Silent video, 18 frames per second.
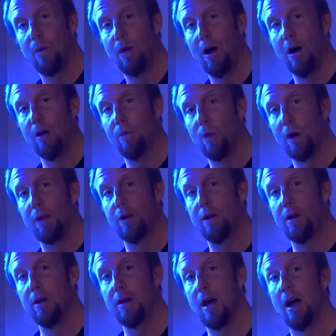on
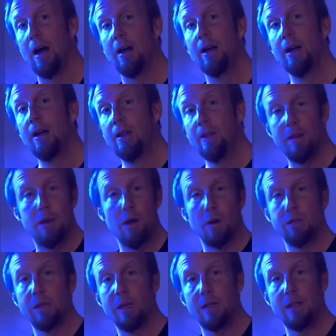whether or not the
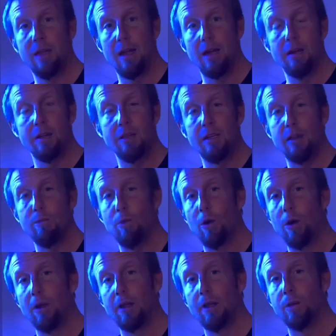dosing containers need
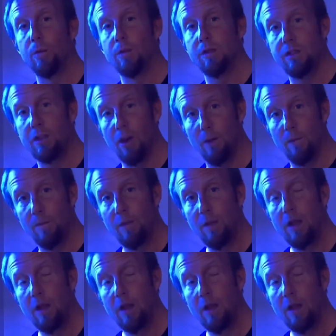more liquid. So